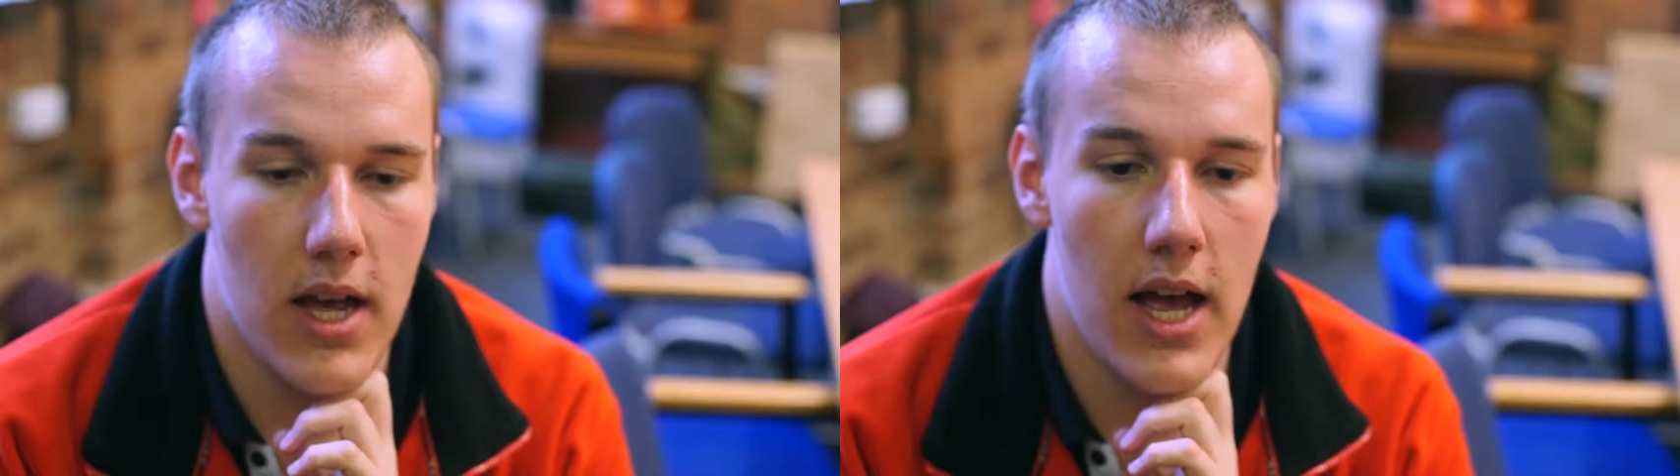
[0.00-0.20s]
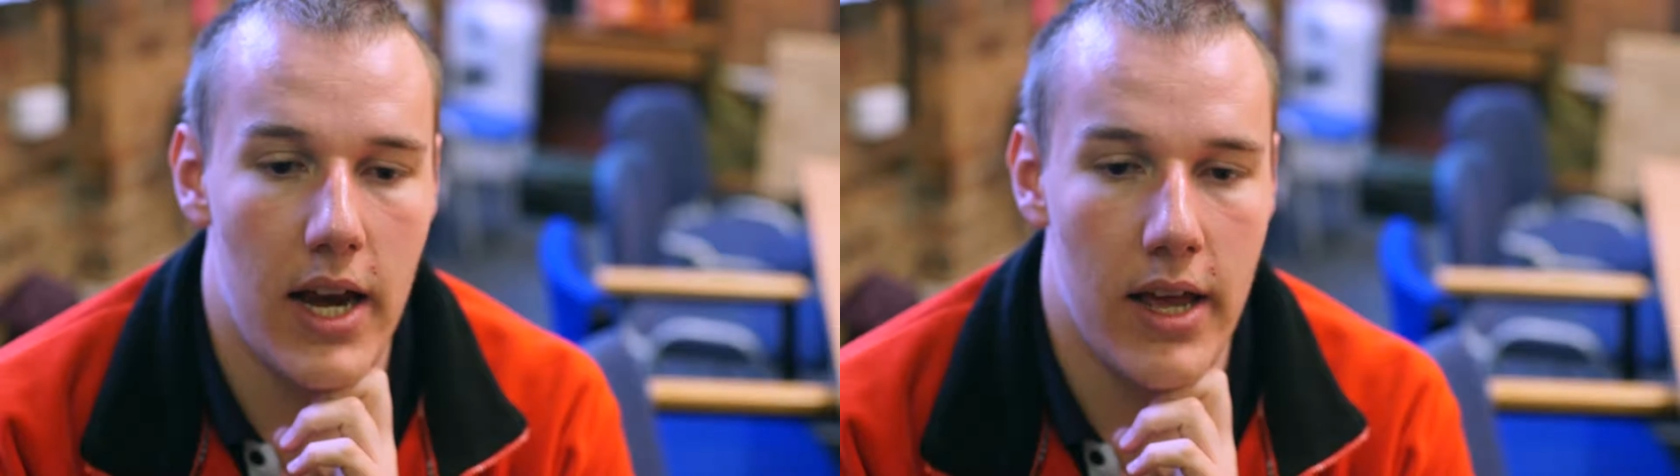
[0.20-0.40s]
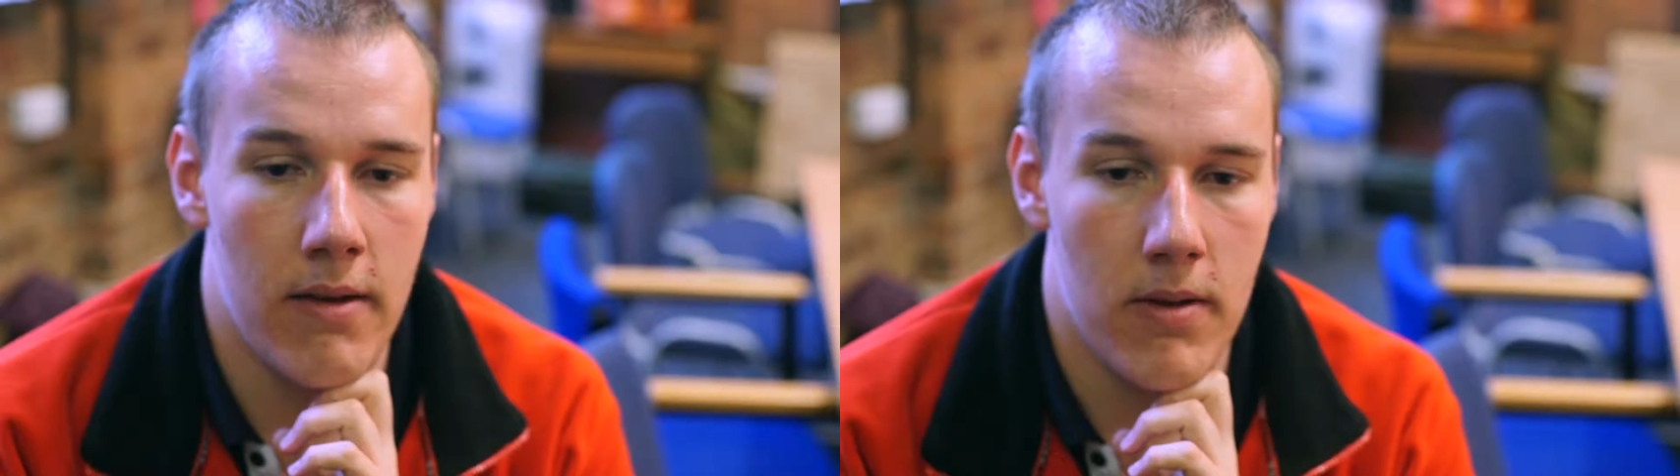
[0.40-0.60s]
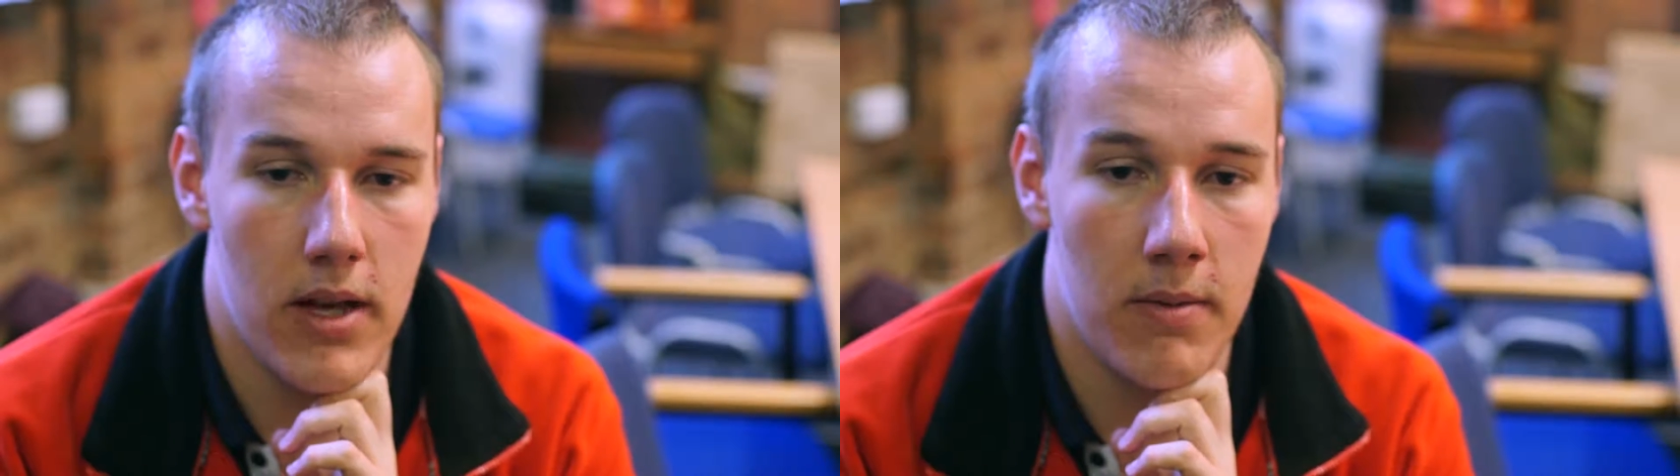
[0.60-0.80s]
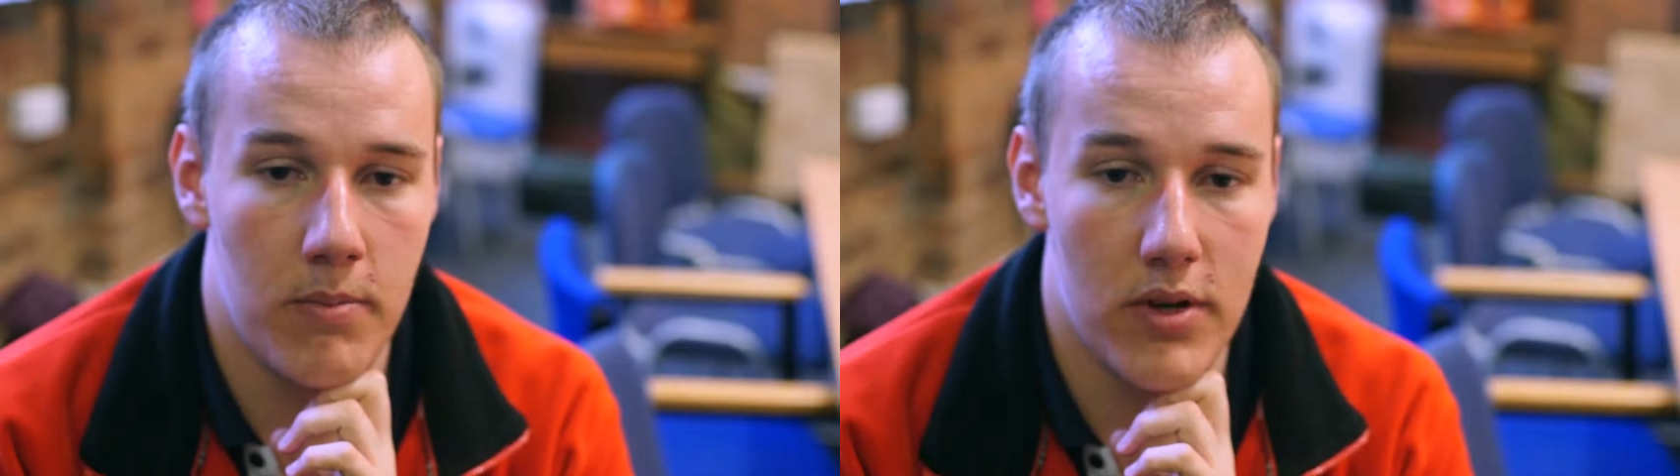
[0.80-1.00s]
Ali
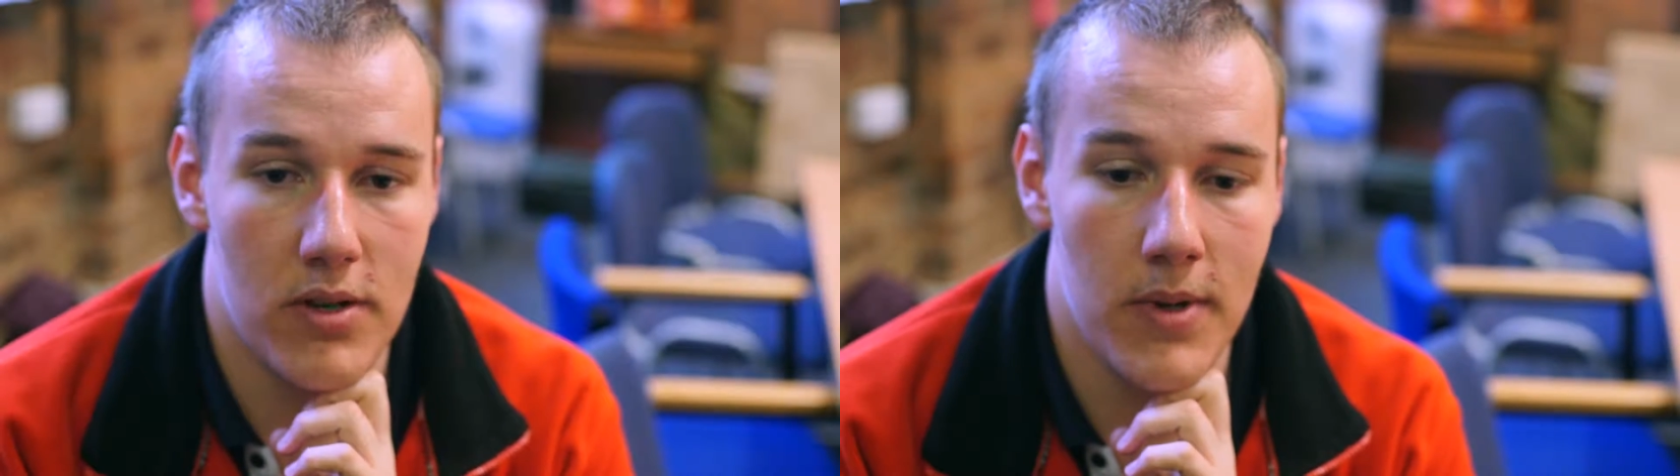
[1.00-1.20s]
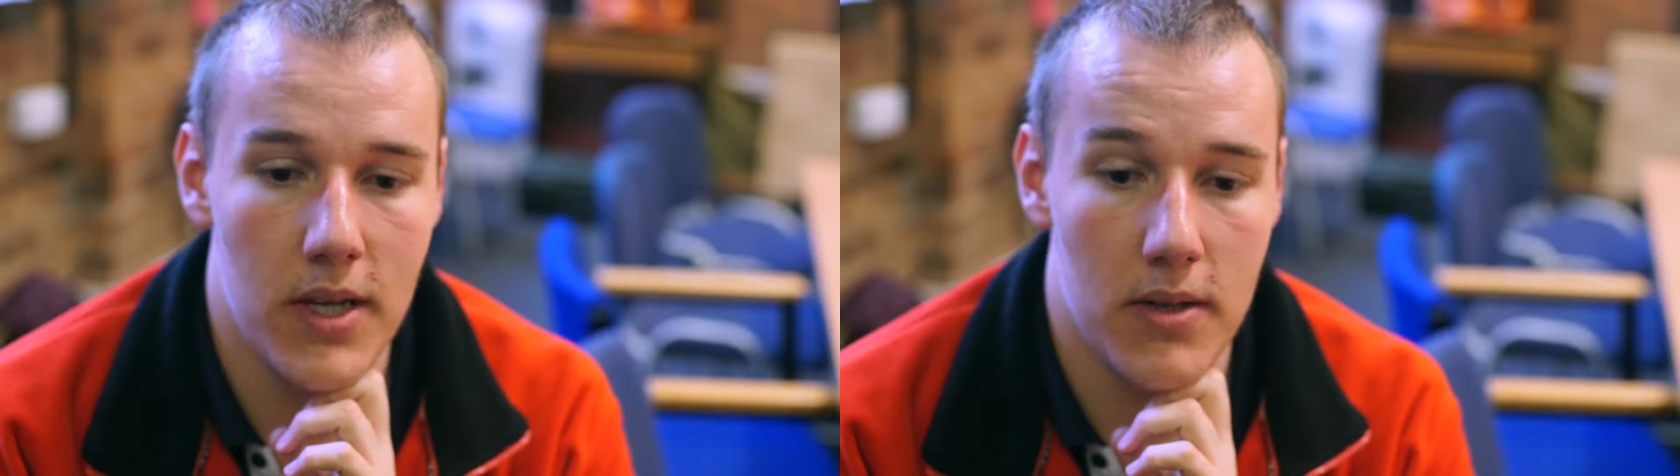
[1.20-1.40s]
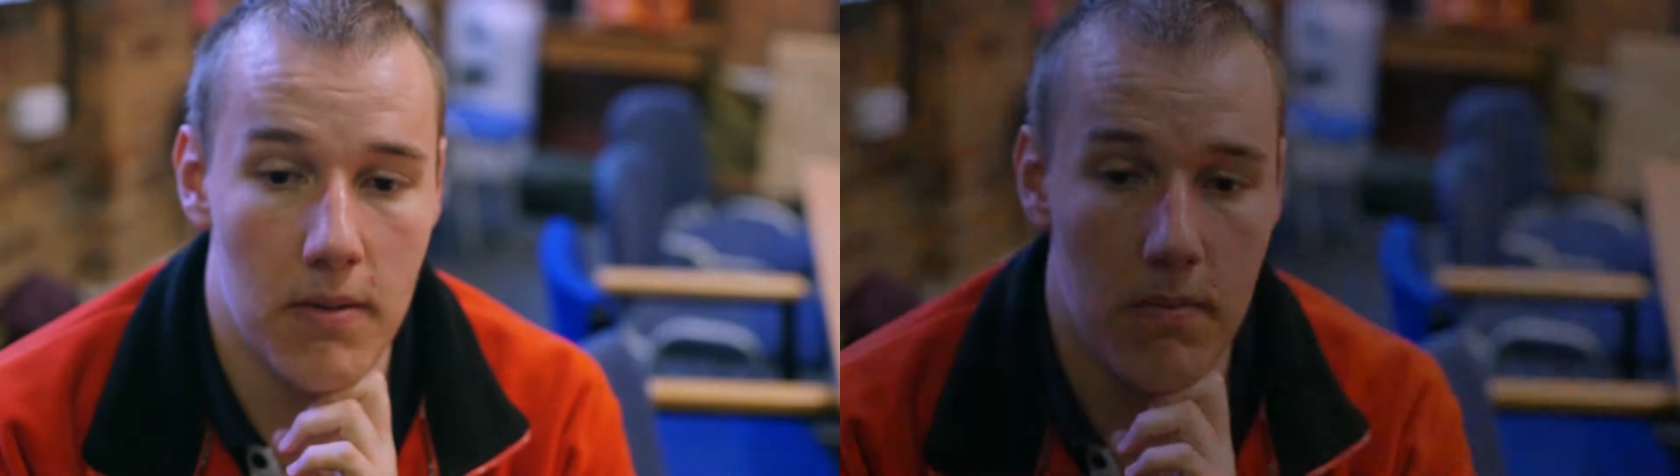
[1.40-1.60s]
and Prismart.